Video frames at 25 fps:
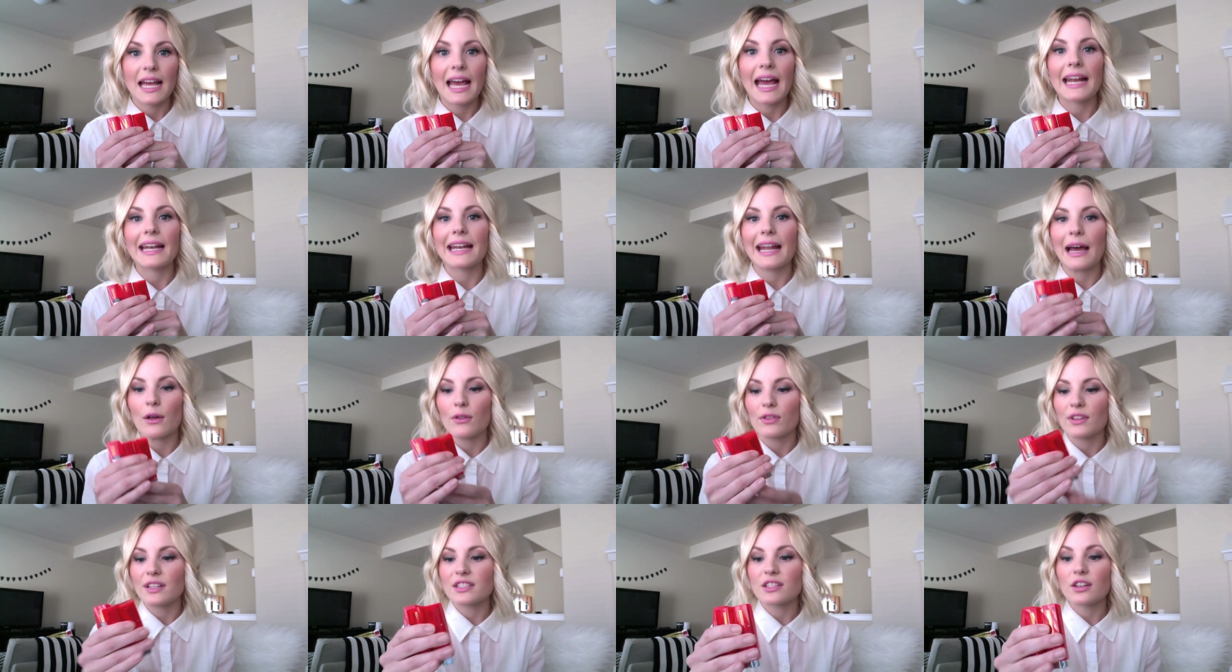and
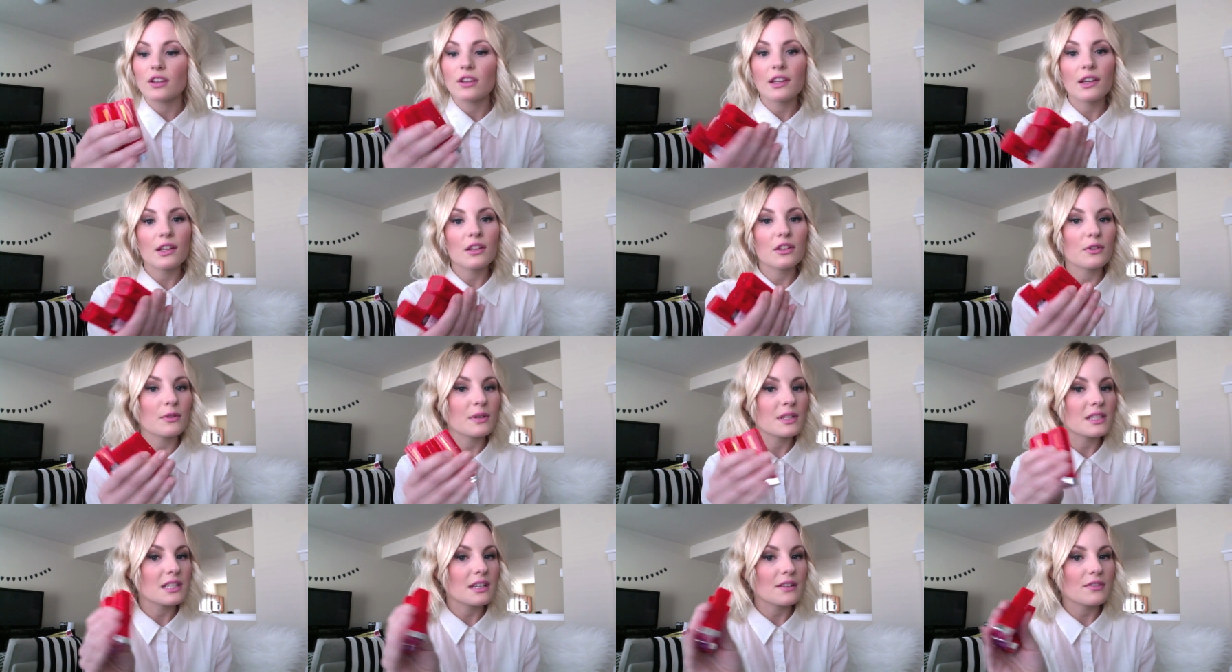now these are the
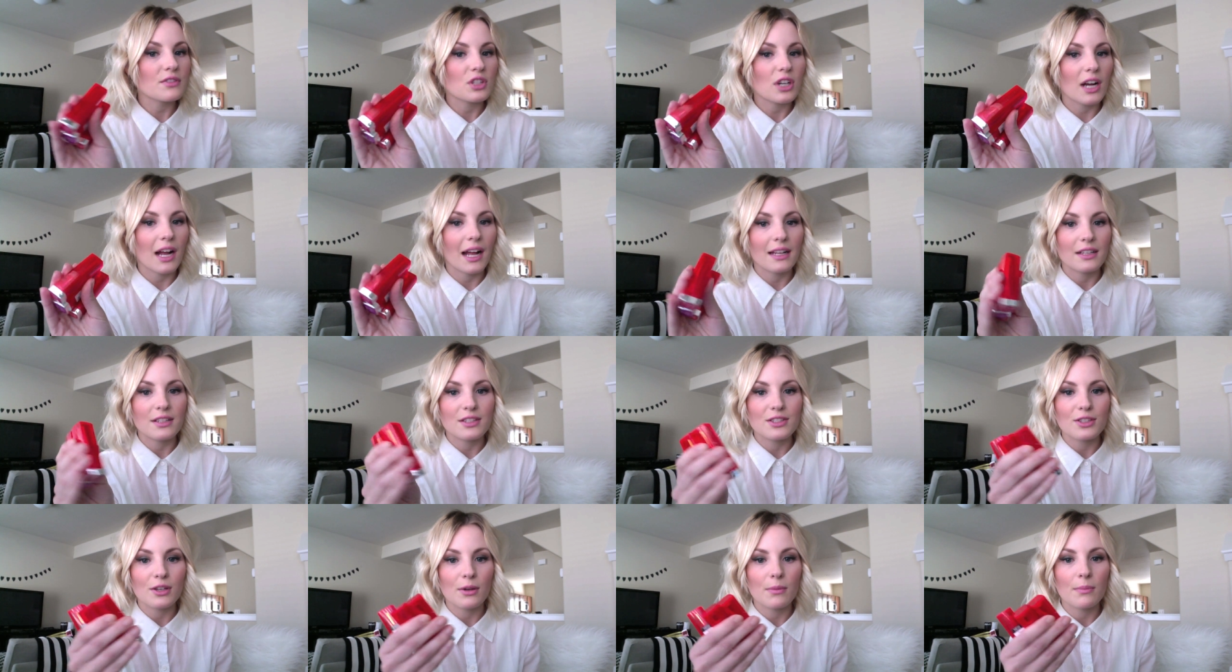only ones I've
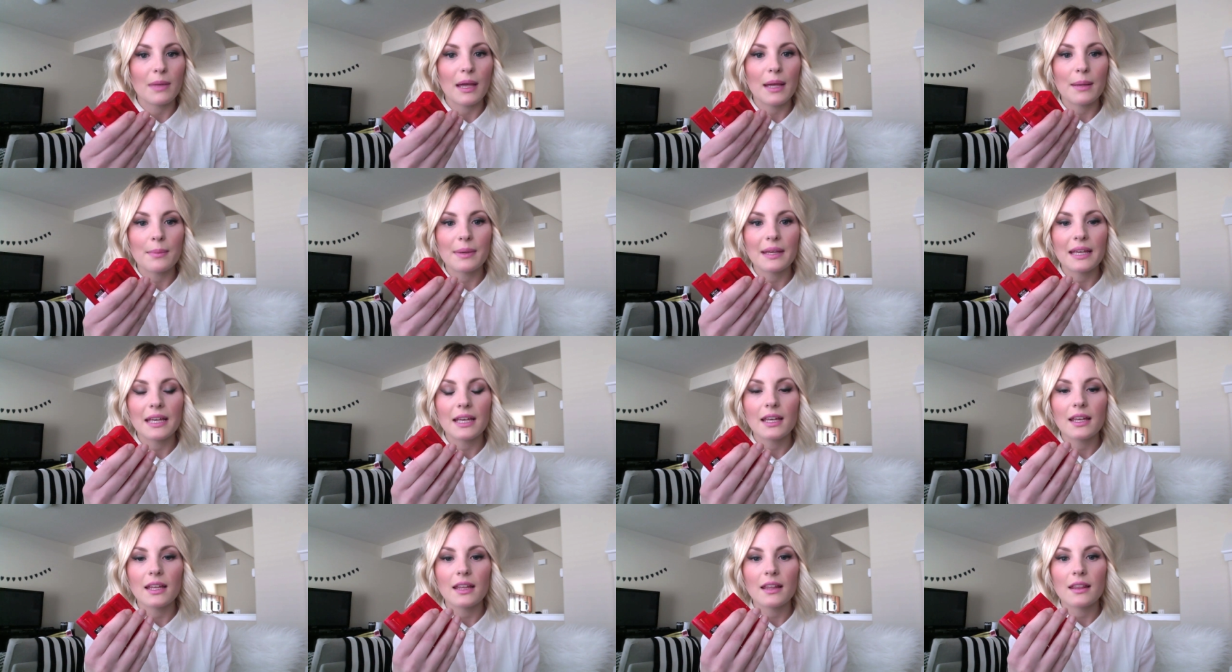tried, so
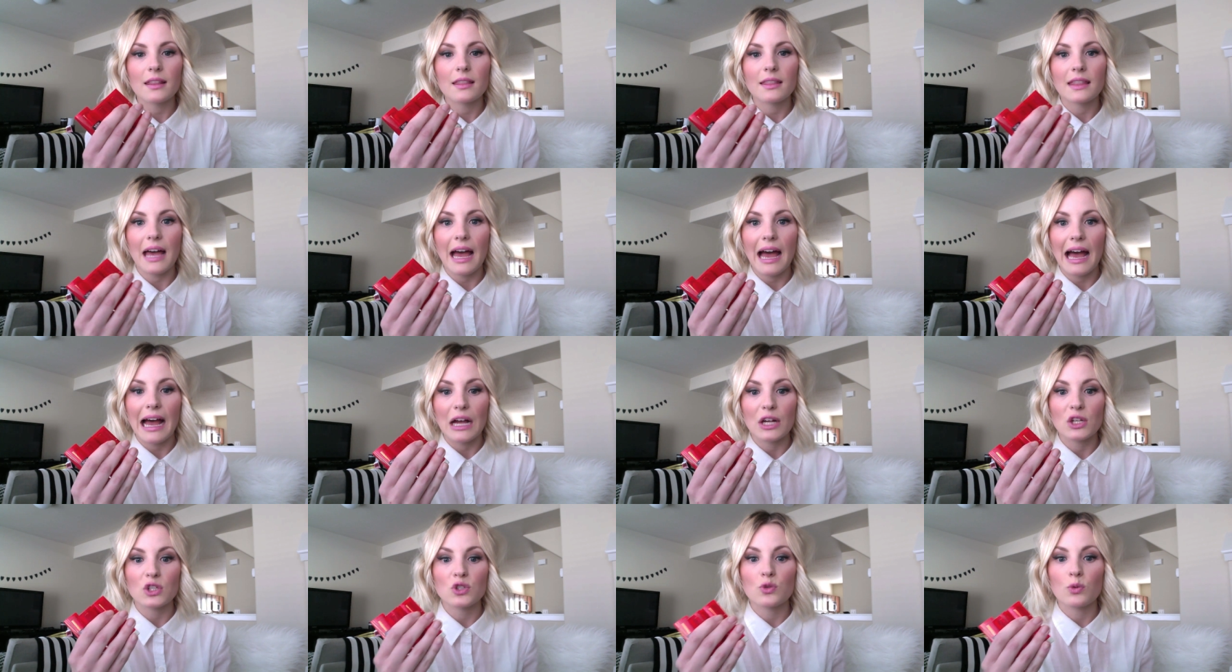maybe the
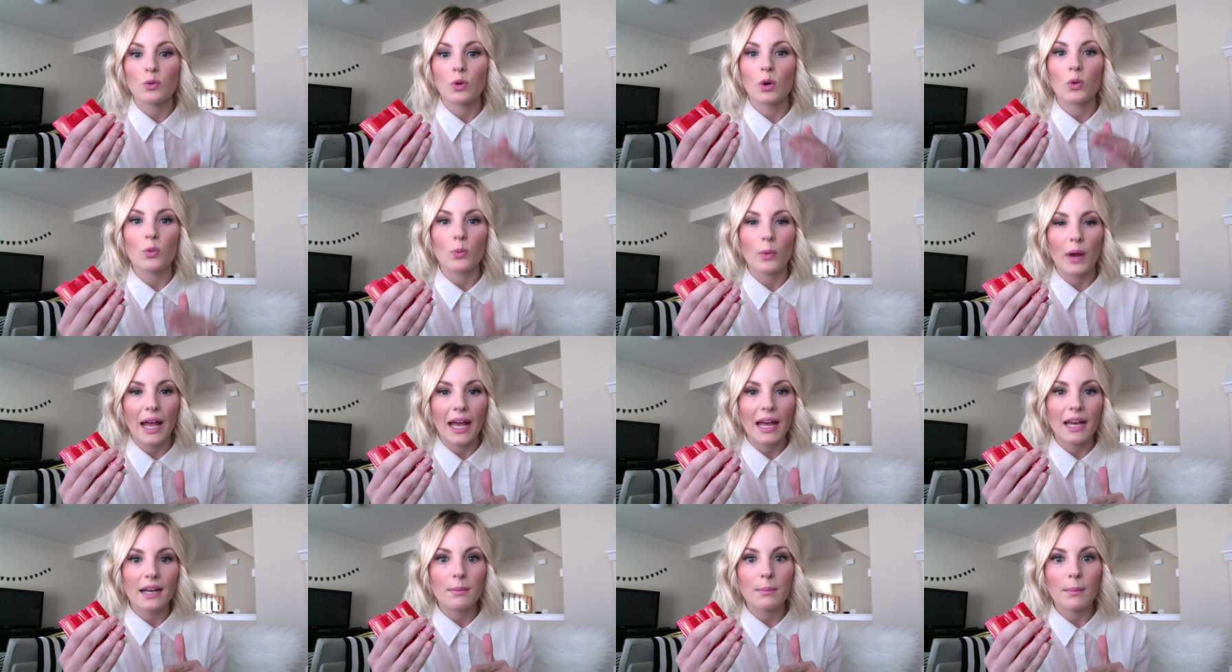actual
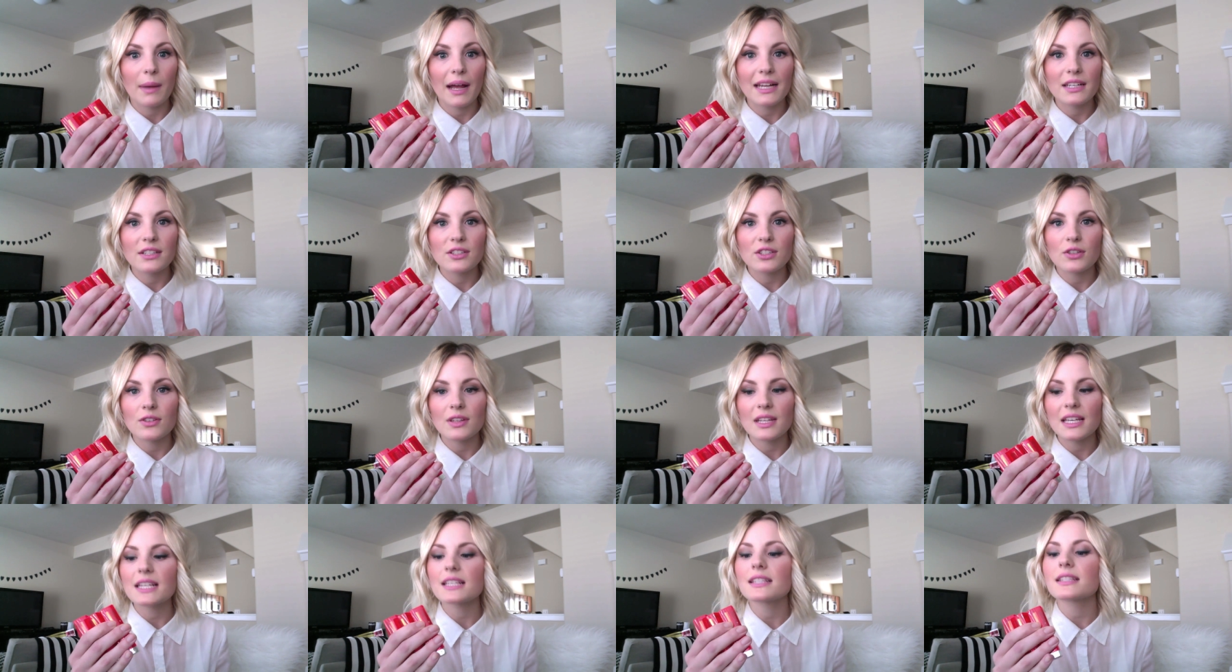red might
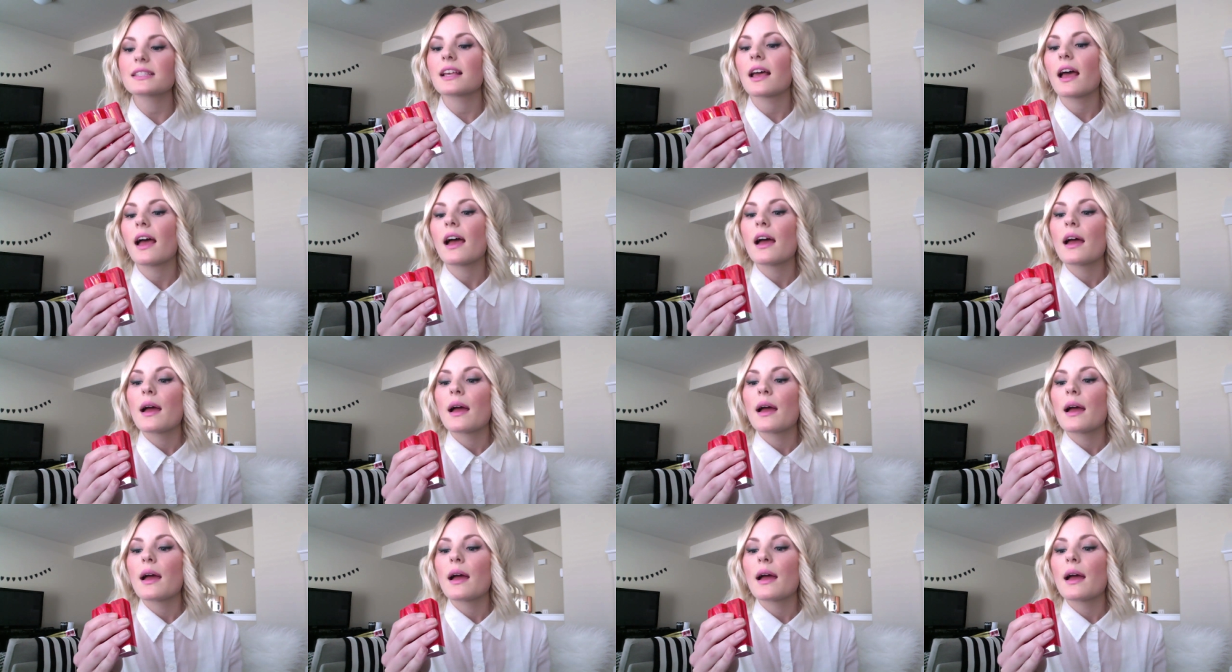do this,